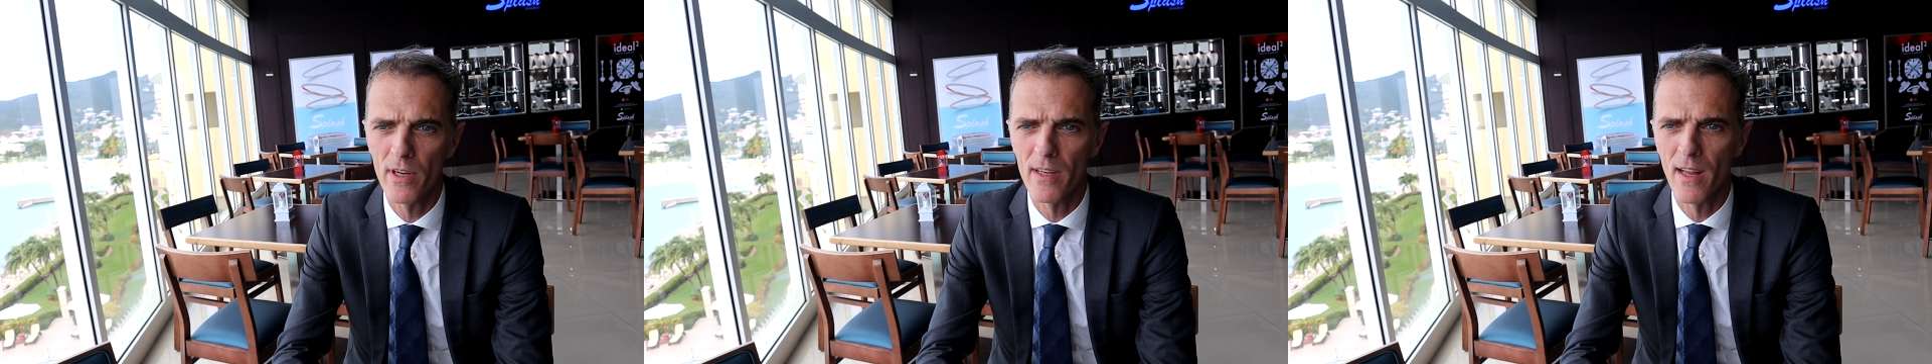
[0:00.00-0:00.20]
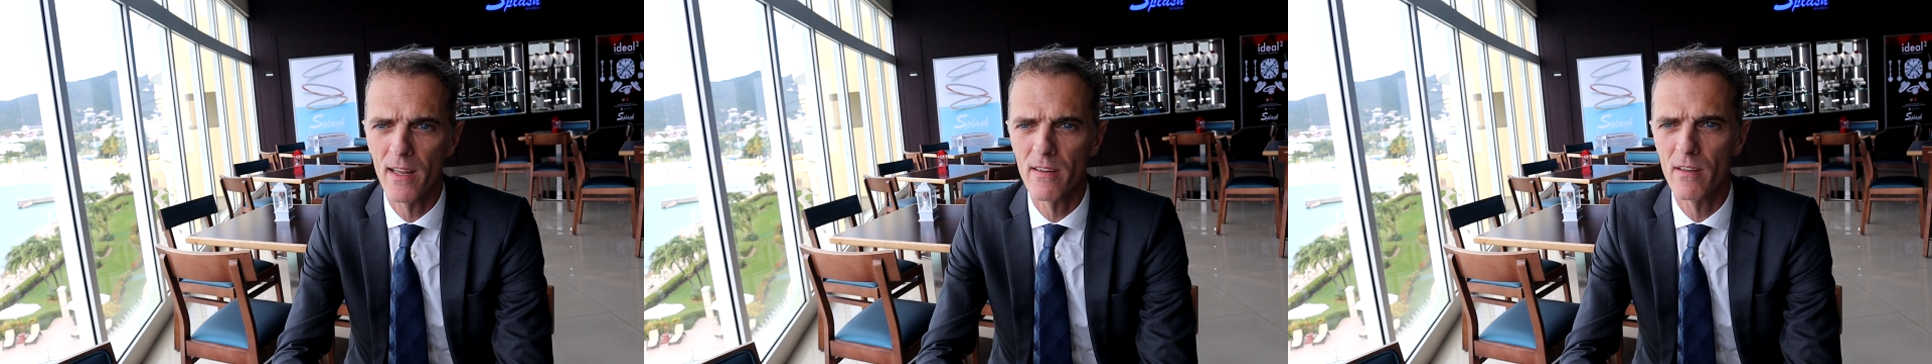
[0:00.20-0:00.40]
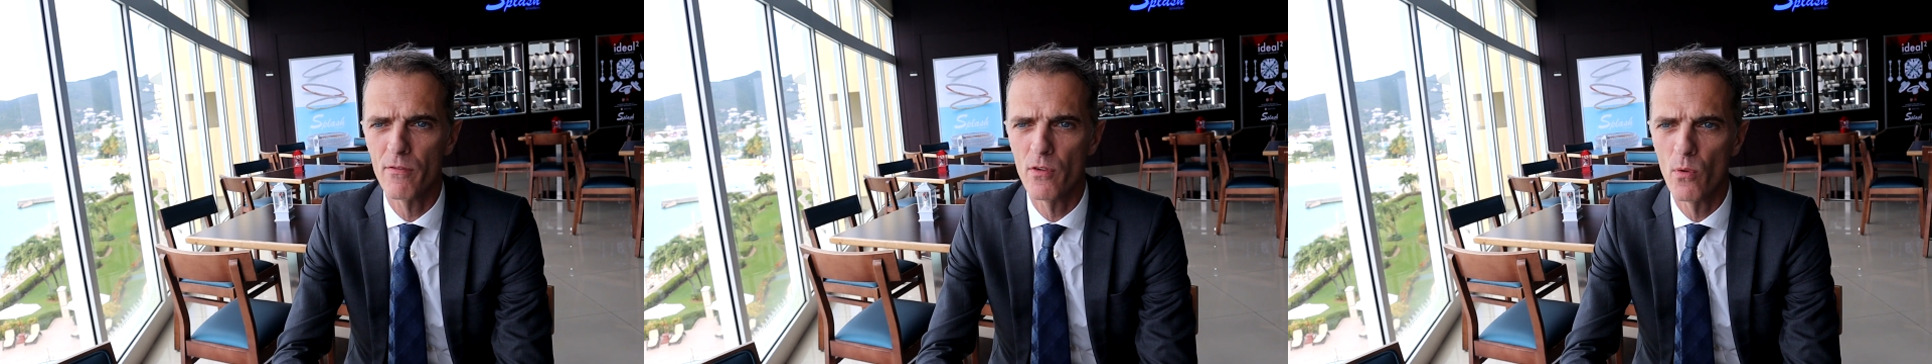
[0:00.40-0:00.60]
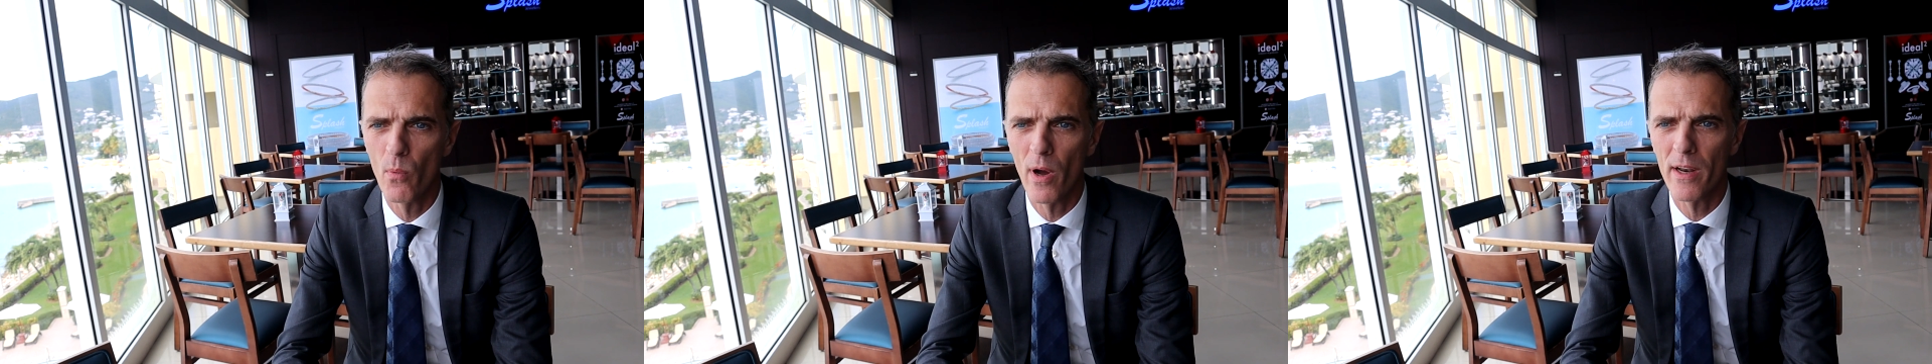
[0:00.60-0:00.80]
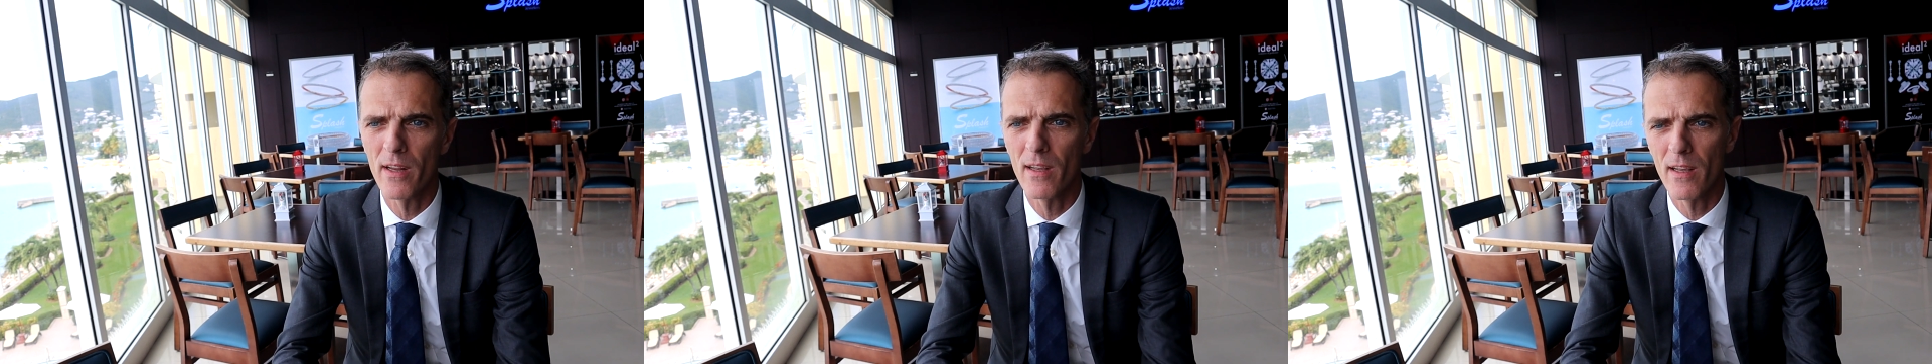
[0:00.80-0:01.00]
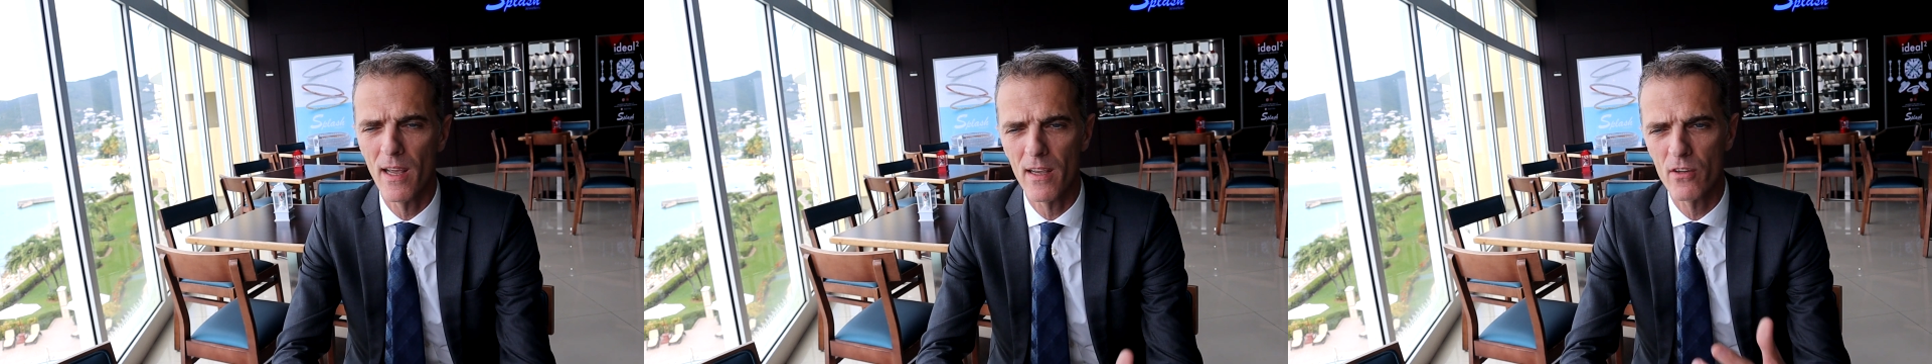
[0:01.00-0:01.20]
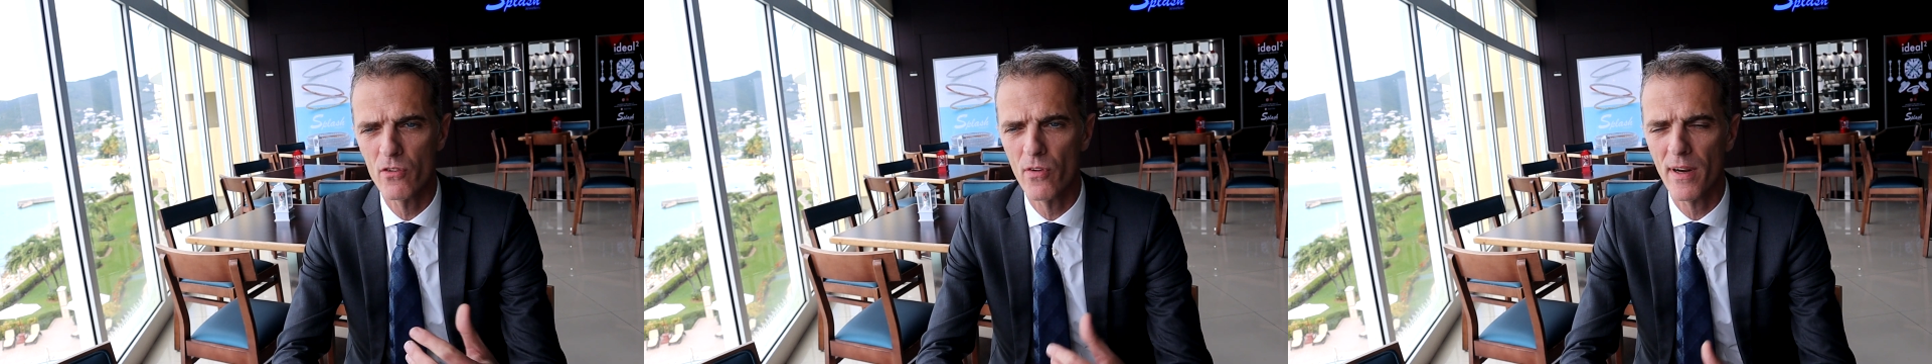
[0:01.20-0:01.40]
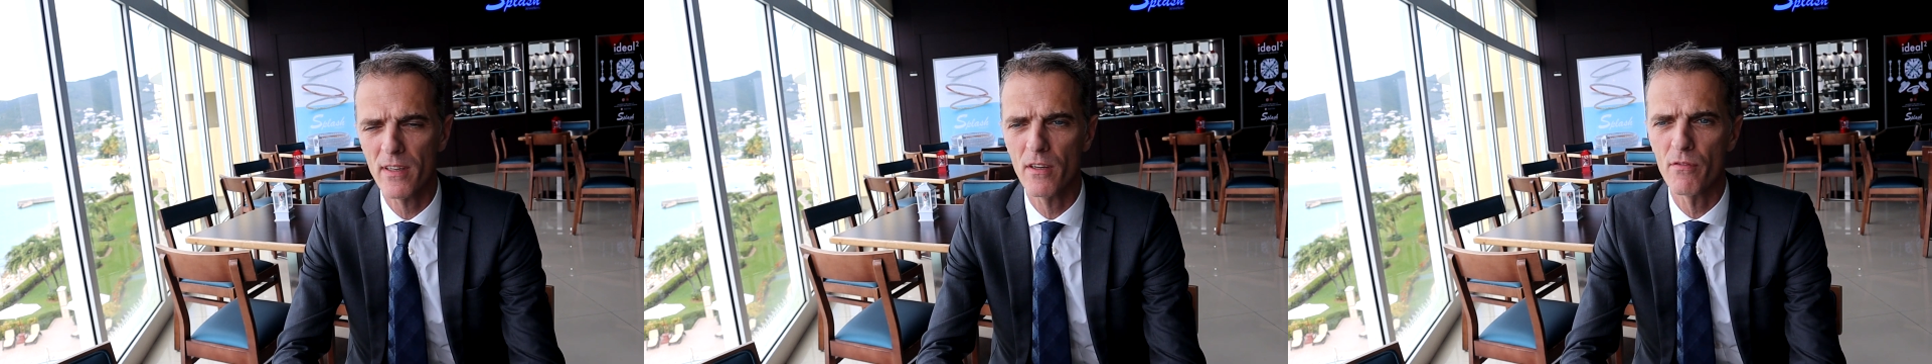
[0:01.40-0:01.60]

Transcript: and that if you want to extract